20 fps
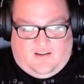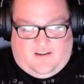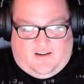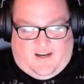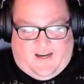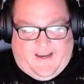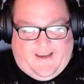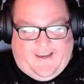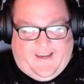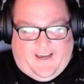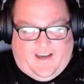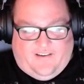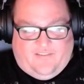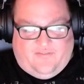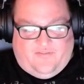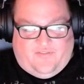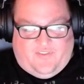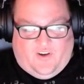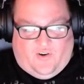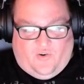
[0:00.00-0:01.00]
I have
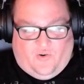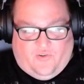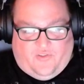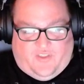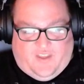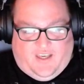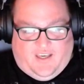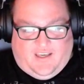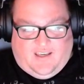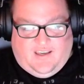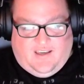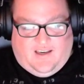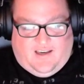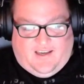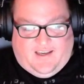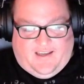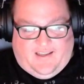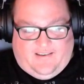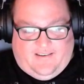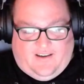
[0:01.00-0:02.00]
the whole thing,
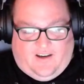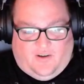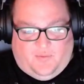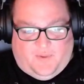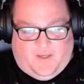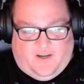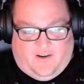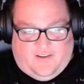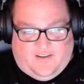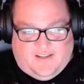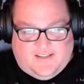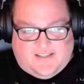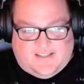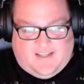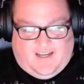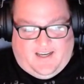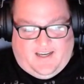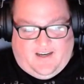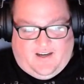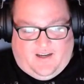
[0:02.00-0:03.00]
and I'll be honest,
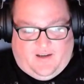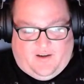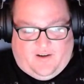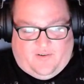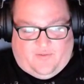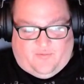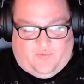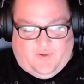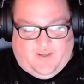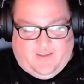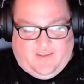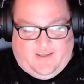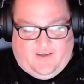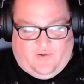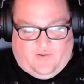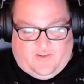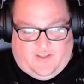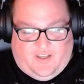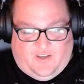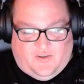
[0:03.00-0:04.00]
I really
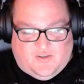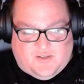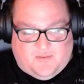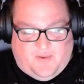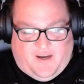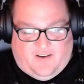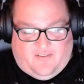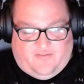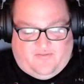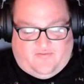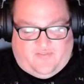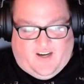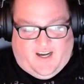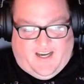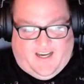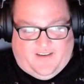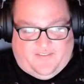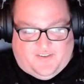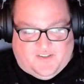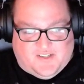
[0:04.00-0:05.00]
only use about
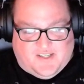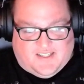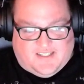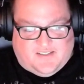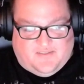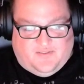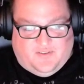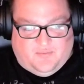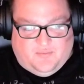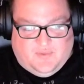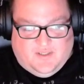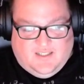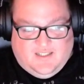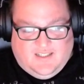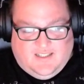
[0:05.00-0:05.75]
5 or 6 of them.